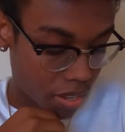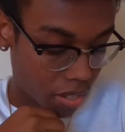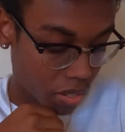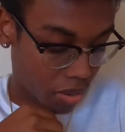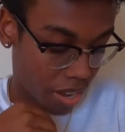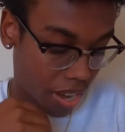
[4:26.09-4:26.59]

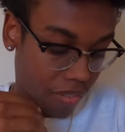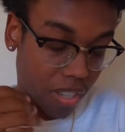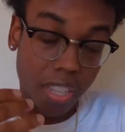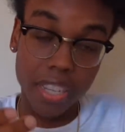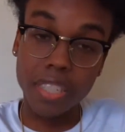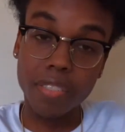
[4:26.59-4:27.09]
So I have a
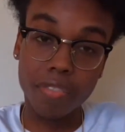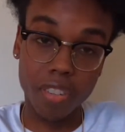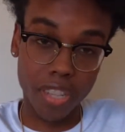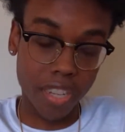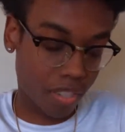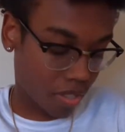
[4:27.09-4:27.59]
list for
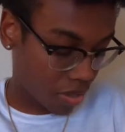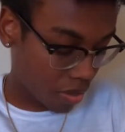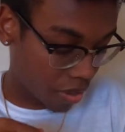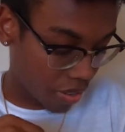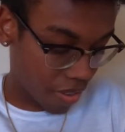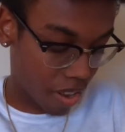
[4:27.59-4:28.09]
this
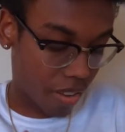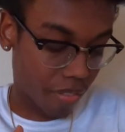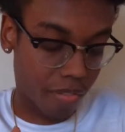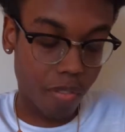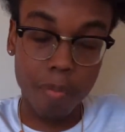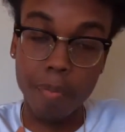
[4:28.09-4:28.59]
too
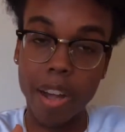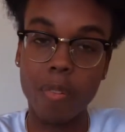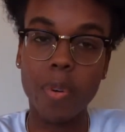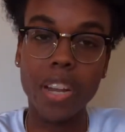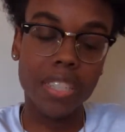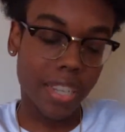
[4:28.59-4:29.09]
of my
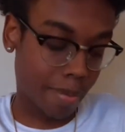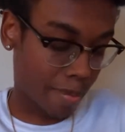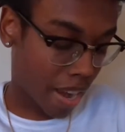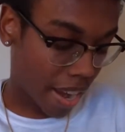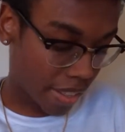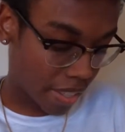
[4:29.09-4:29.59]
reasoning
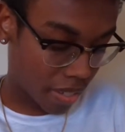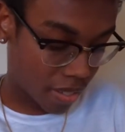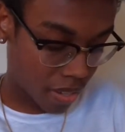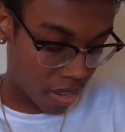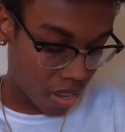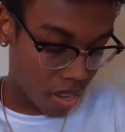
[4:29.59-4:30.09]
behind this.
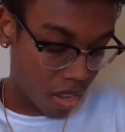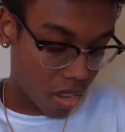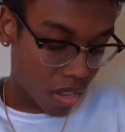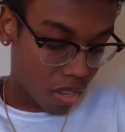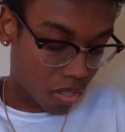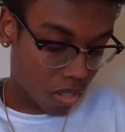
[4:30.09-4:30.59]

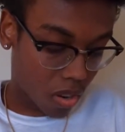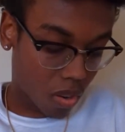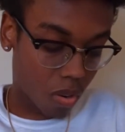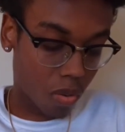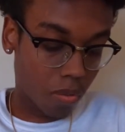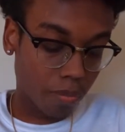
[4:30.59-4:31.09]

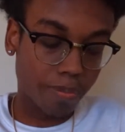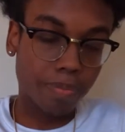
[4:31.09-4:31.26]
So